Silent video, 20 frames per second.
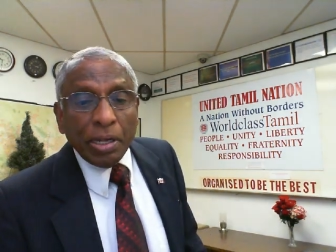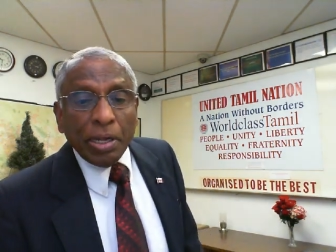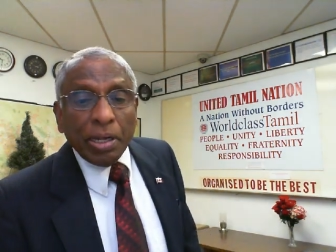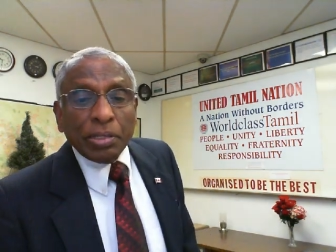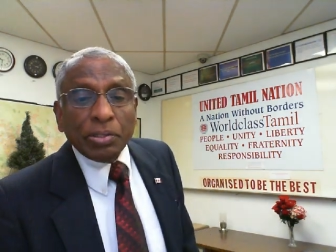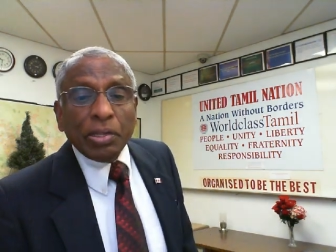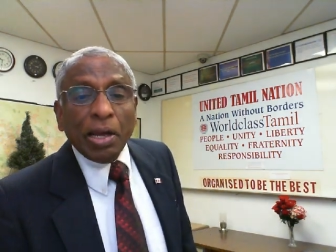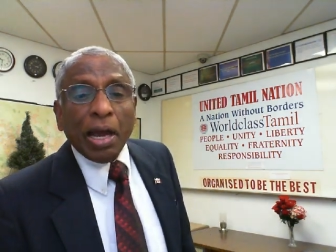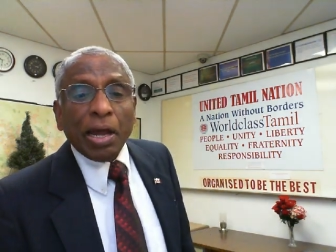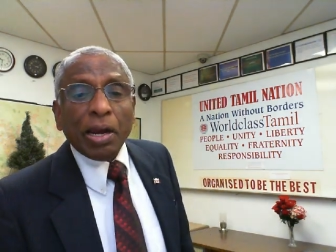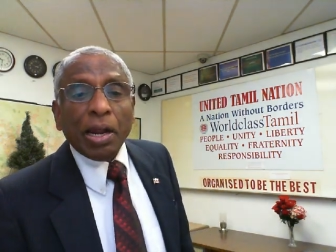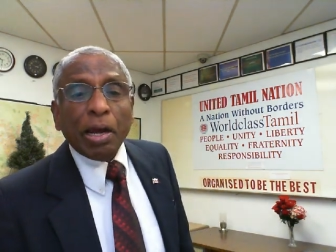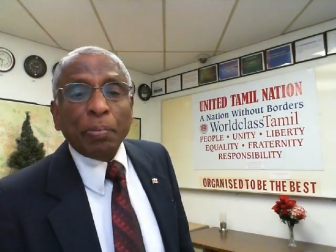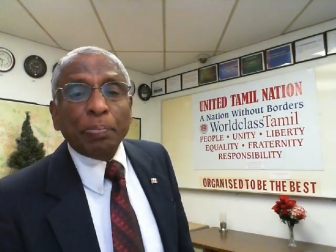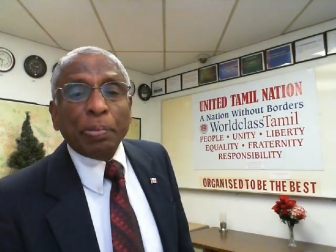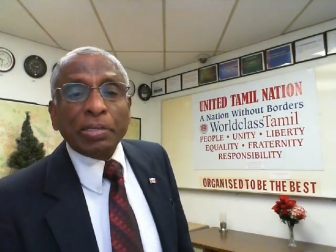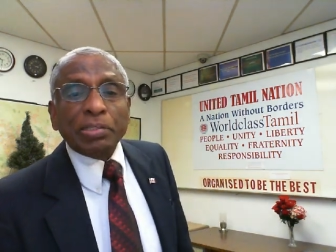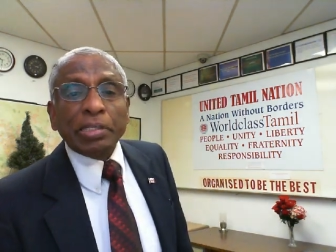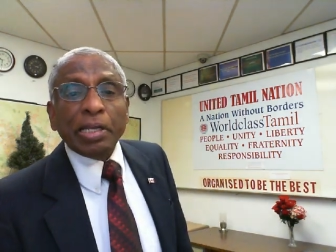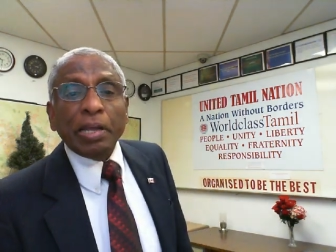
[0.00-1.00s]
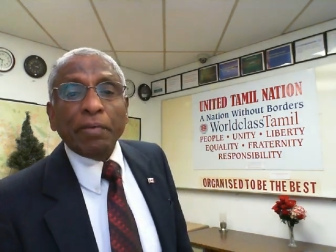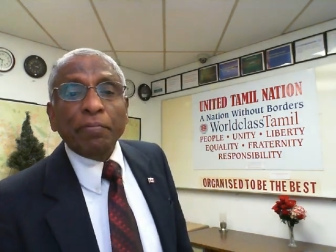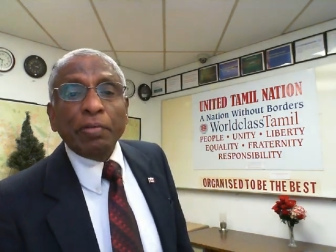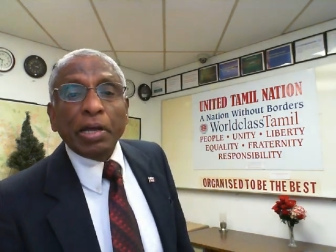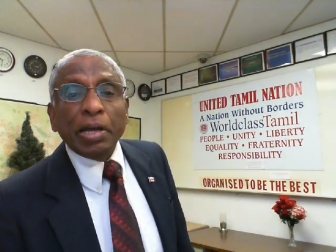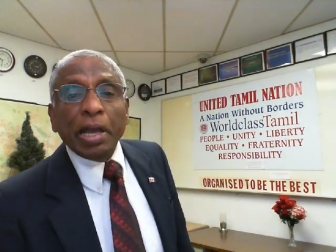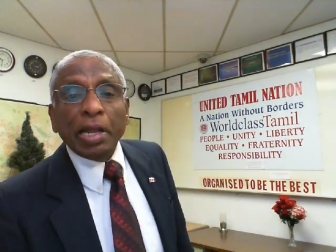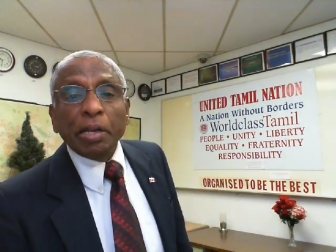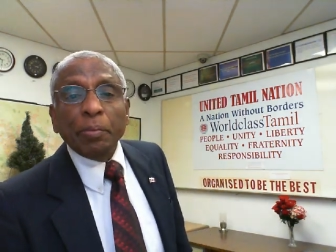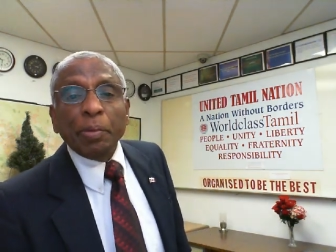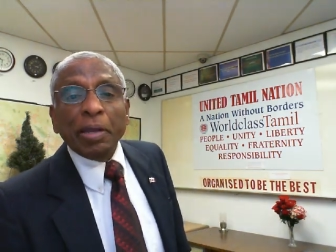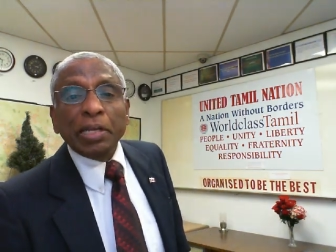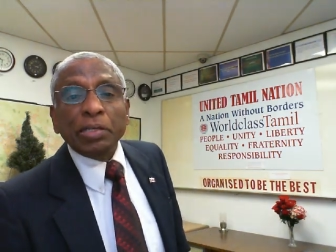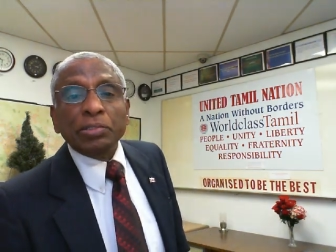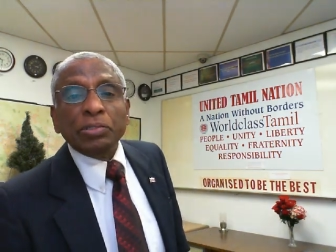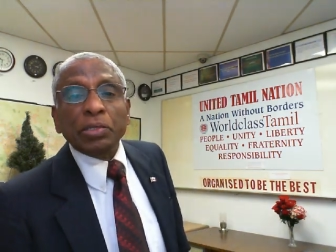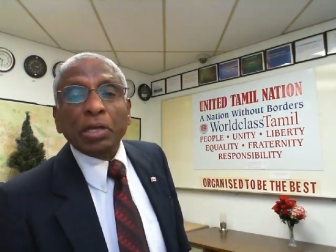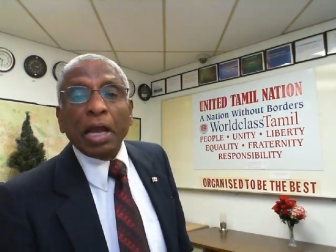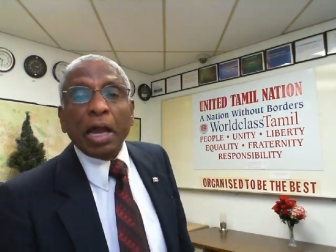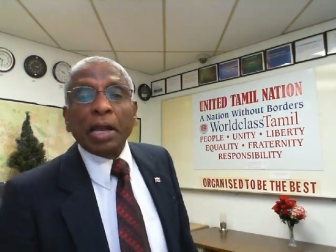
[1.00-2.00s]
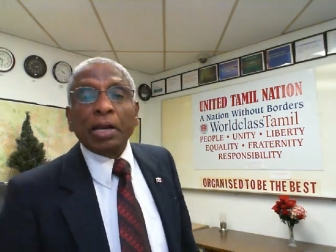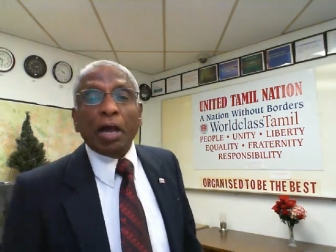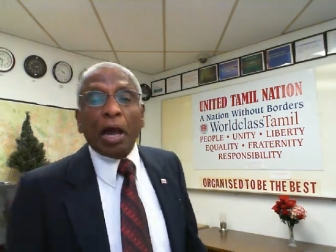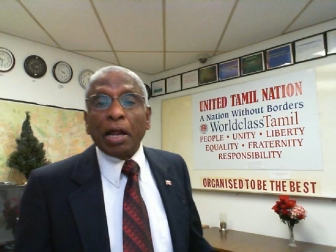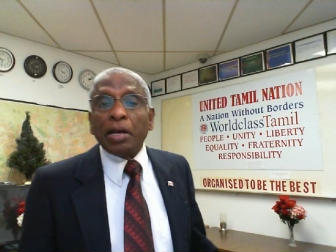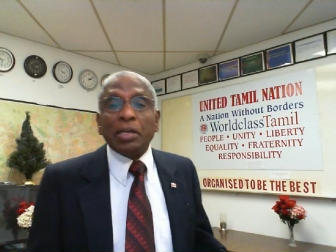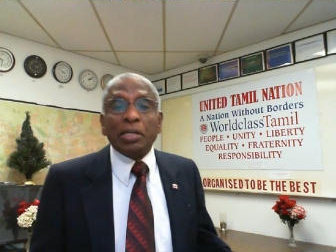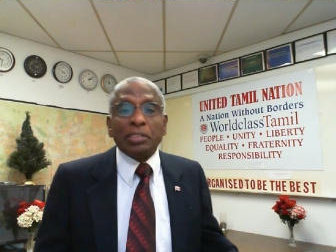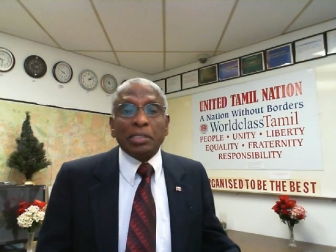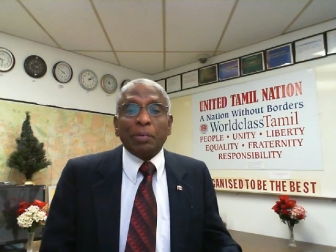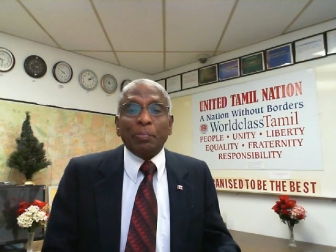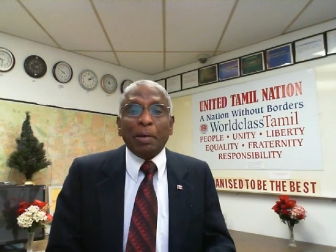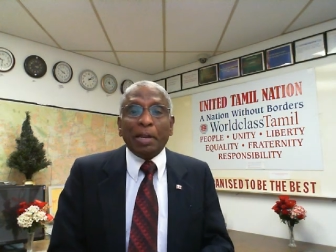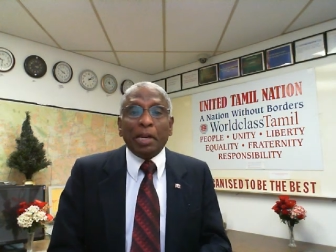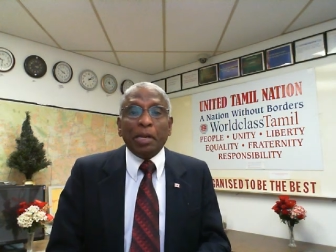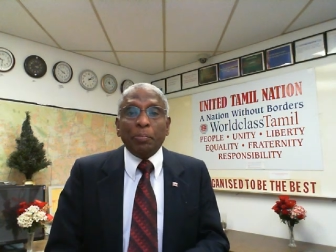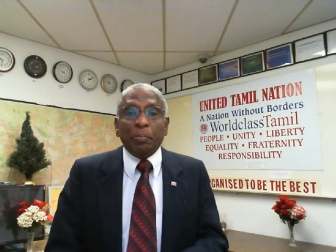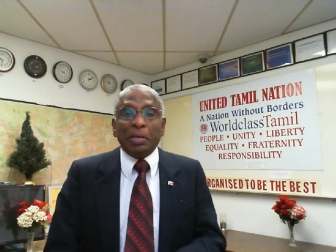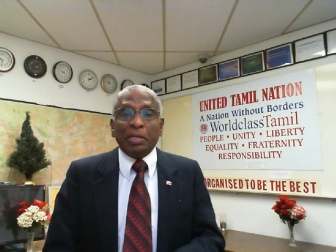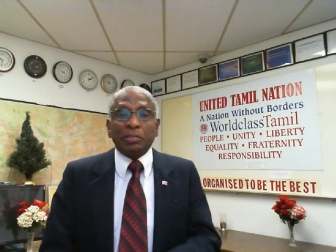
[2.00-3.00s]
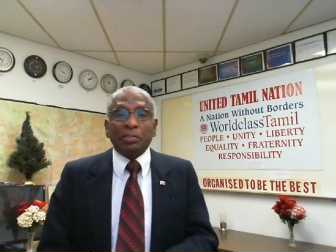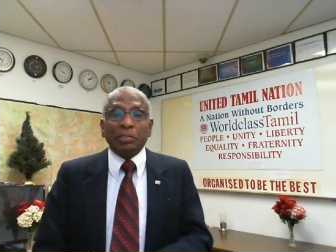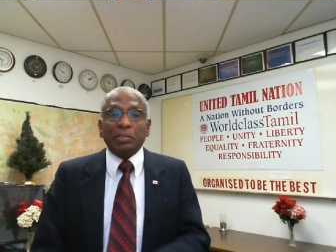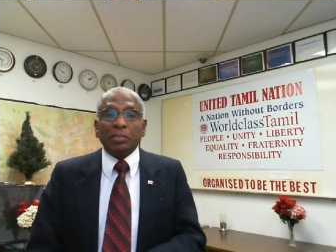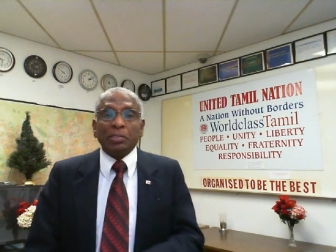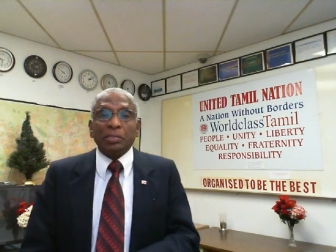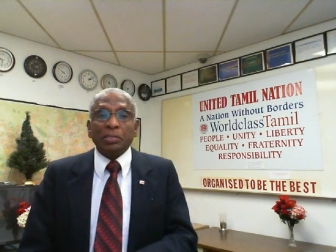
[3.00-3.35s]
There are perceived enemies and unreasonable enemies.